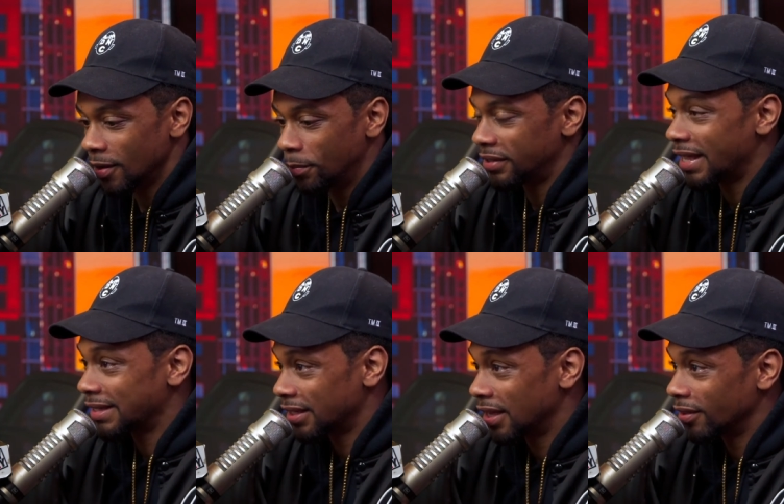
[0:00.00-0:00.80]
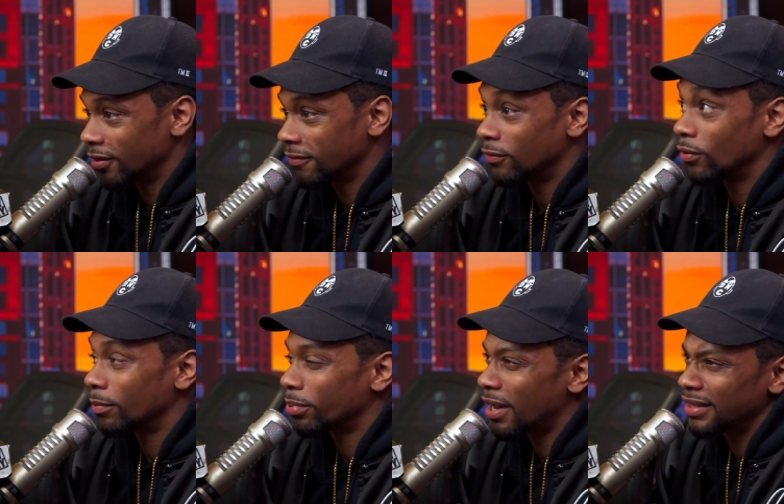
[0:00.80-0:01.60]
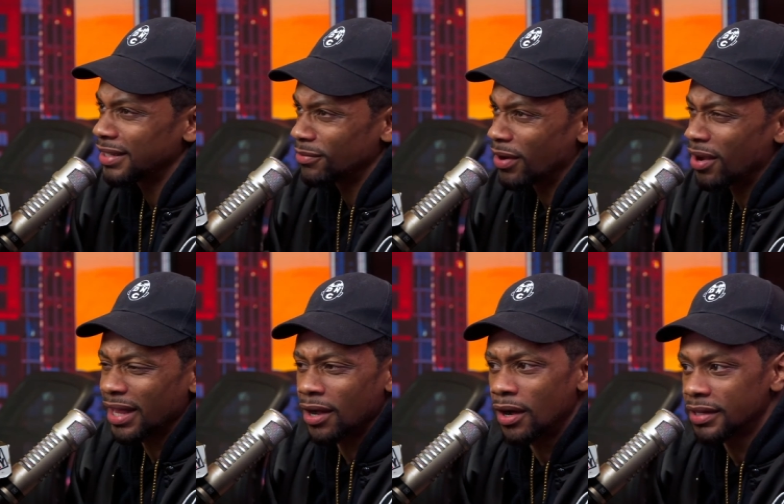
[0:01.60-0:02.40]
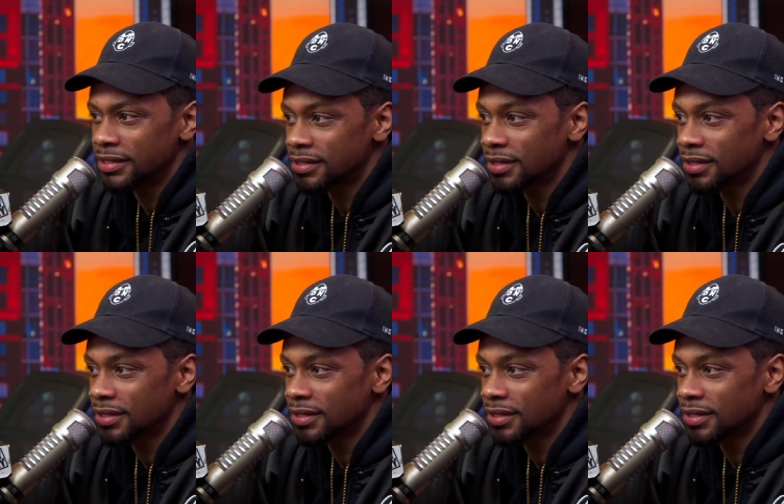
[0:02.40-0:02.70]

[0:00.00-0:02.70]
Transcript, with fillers: put that together for probably around like August.